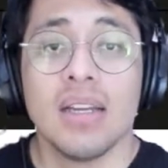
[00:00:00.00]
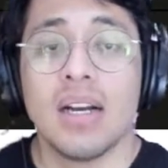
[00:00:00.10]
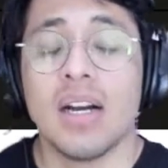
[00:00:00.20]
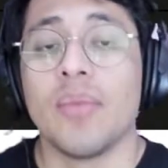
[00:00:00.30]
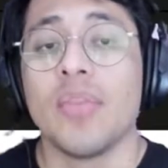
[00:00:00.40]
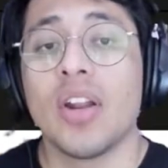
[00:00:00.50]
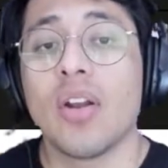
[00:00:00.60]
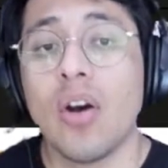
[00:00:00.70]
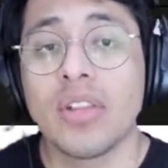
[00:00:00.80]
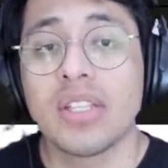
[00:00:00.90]
Not
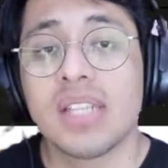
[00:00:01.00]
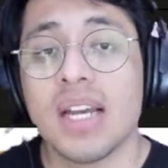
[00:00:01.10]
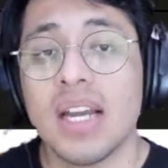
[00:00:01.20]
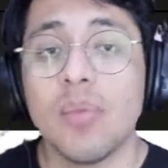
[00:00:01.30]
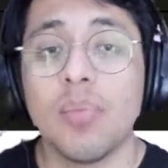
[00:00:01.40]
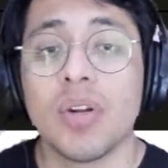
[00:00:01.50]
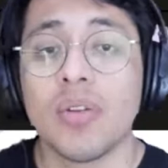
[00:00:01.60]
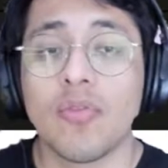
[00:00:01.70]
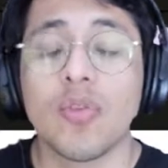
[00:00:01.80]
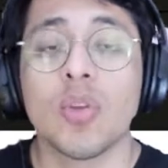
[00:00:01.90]
all the time,
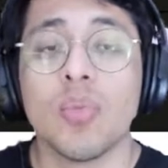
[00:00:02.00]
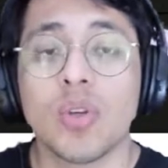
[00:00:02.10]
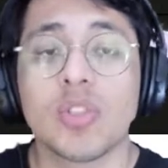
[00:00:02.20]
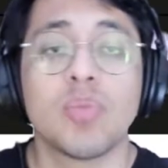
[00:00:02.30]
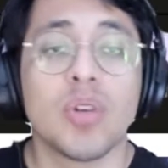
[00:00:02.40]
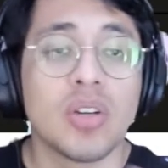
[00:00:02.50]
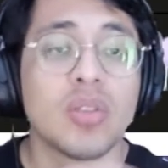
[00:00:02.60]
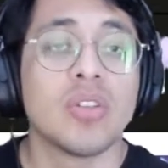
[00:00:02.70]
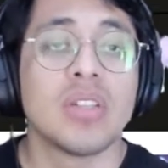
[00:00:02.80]
but for the most part,